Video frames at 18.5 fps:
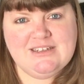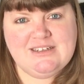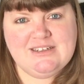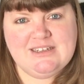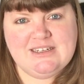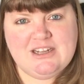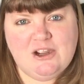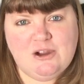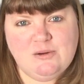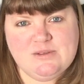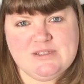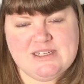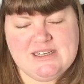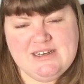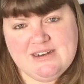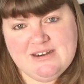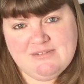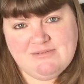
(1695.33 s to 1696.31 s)
Nicole's a
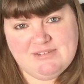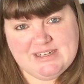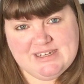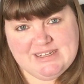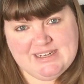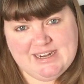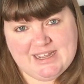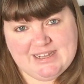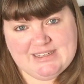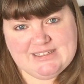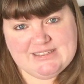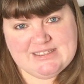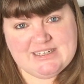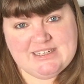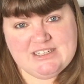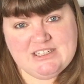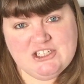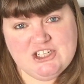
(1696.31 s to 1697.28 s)
lovely
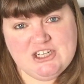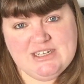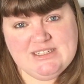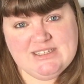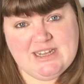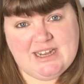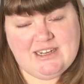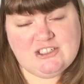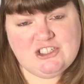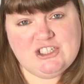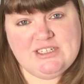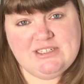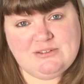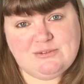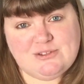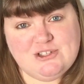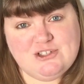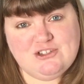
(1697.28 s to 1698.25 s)
lady. She's actually
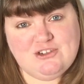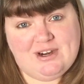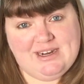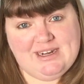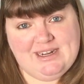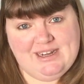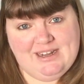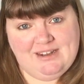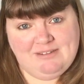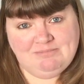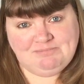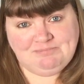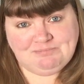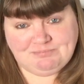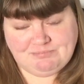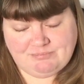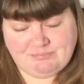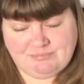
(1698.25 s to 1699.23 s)
in Australia.
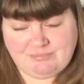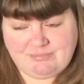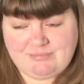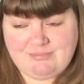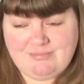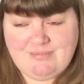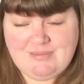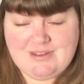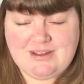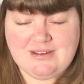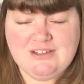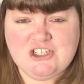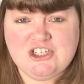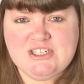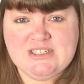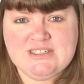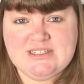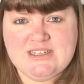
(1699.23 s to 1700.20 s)
And
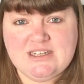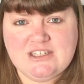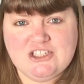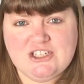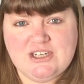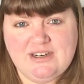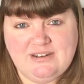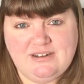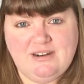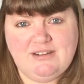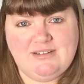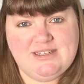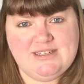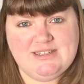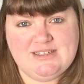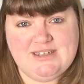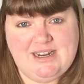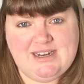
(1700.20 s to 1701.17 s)
she's such a
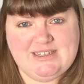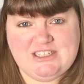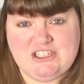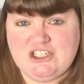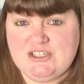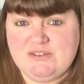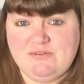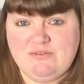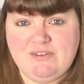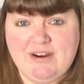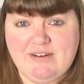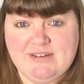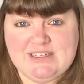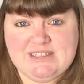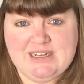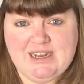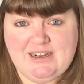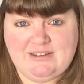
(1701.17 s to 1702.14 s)
nice lady. She's very
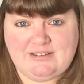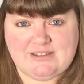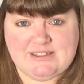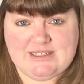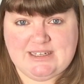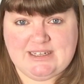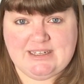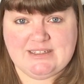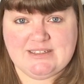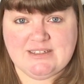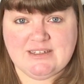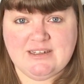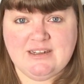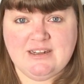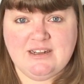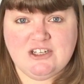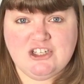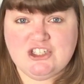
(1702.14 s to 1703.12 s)
talented.
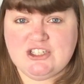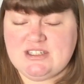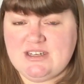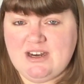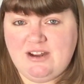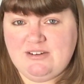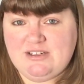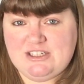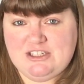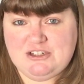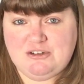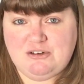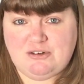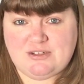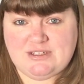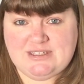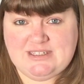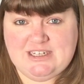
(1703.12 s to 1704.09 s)
She doesn't only do
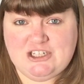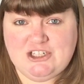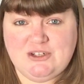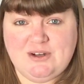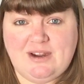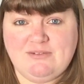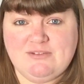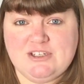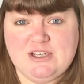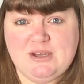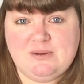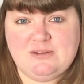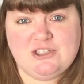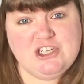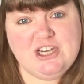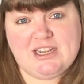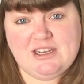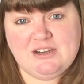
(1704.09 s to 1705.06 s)
cross stitch. You have to go
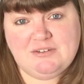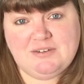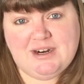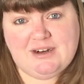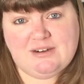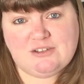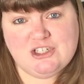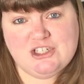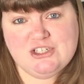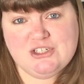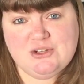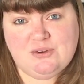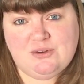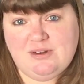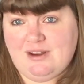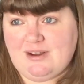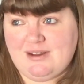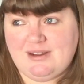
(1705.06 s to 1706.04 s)
and check her out. She's
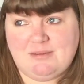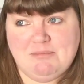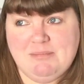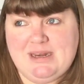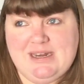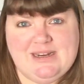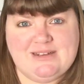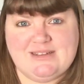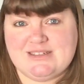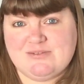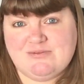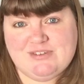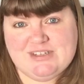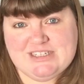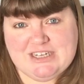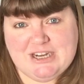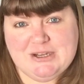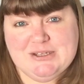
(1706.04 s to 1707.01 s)
got like millions of
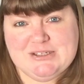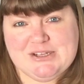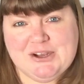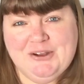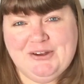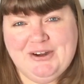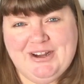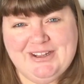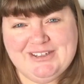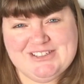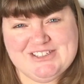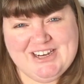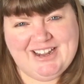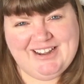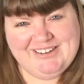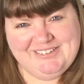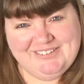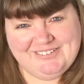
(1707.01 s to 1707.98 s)
videos on her
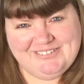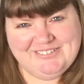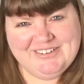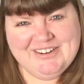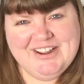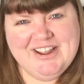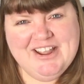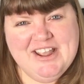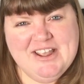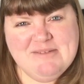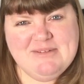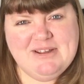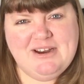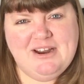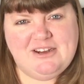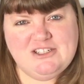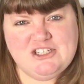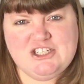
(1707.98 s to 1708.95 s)
channel. But
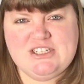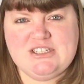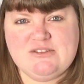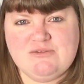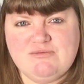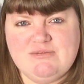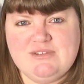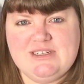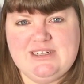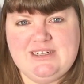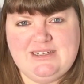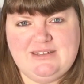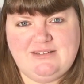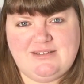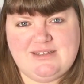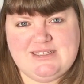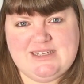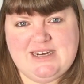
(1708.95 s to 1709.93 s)
no, she's a really
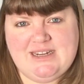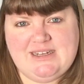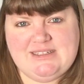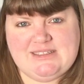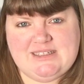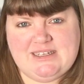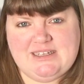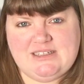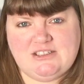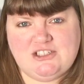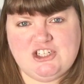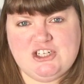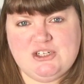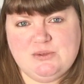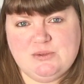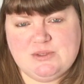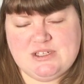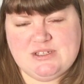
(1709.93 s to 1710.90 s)
nice lady, and
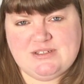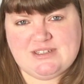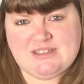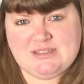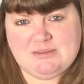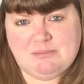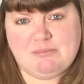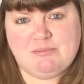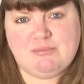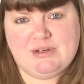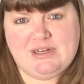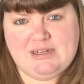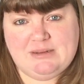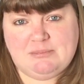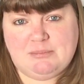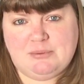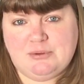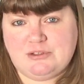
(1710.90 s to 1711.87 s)
she also does some
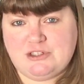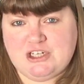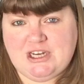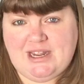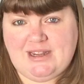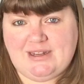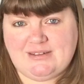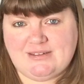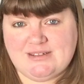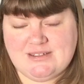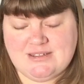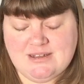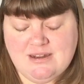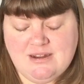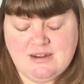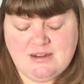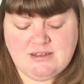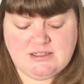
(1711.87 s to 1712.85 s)
brilliant projects.
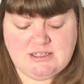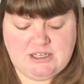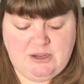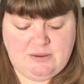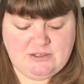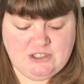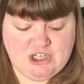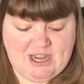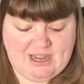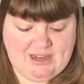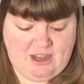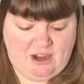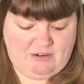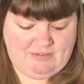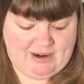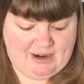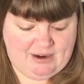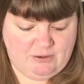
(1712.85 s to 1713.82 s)
So go and check
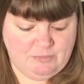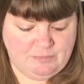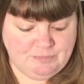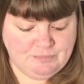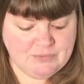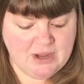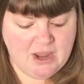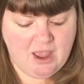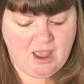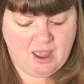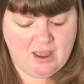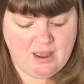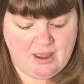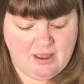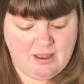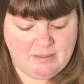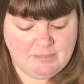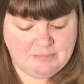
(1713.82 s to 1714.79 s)
her out.
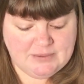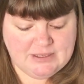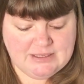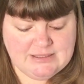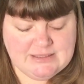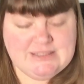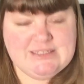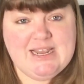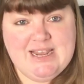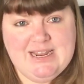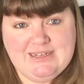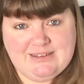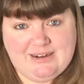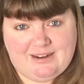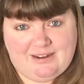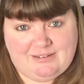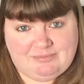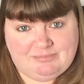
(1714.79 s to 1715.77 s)

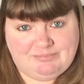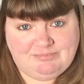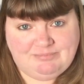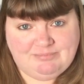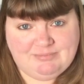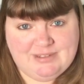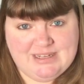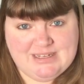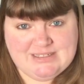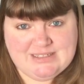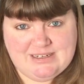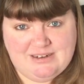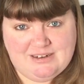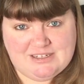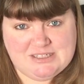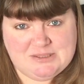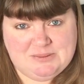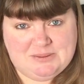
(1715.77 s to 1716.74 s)
Tina is the
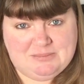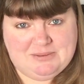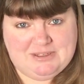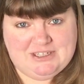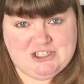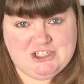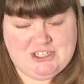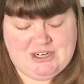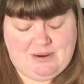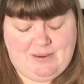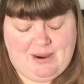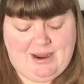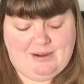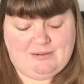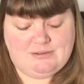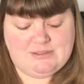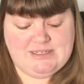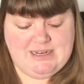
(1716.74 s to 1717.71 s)
last one I'm going to shout
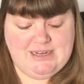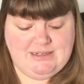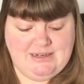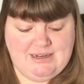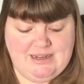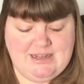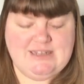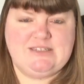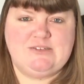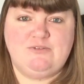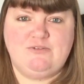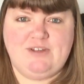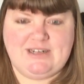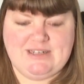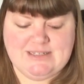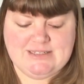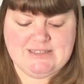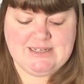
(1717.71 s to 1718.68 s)
out. Tina is
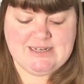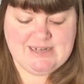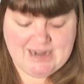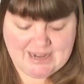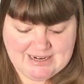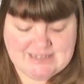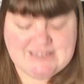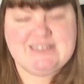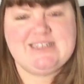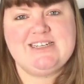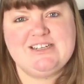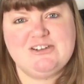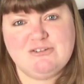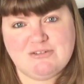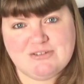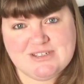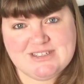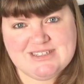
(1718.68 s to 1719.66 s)
Fancy Lady
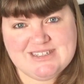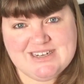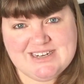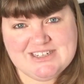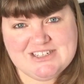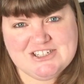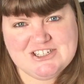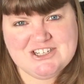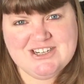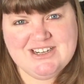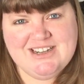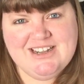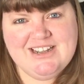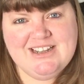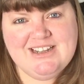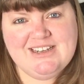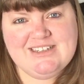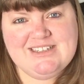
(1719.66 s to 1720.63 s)
Cross Stitch.
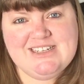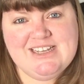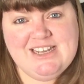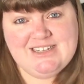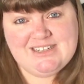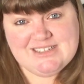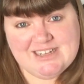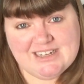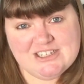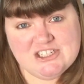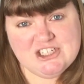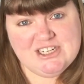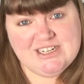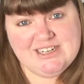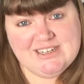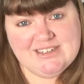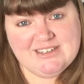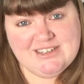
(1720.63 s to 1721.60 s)
Tina's
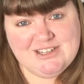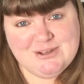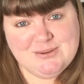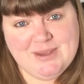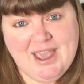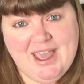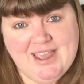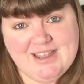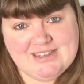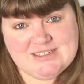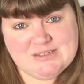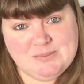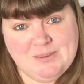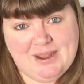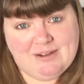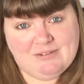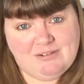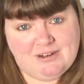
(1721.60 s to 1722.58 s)
actually in the UK as
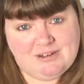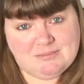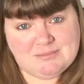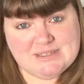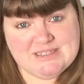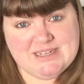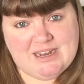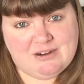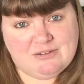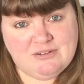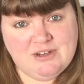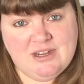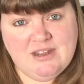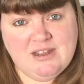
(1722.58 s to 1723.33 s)
well, like myself.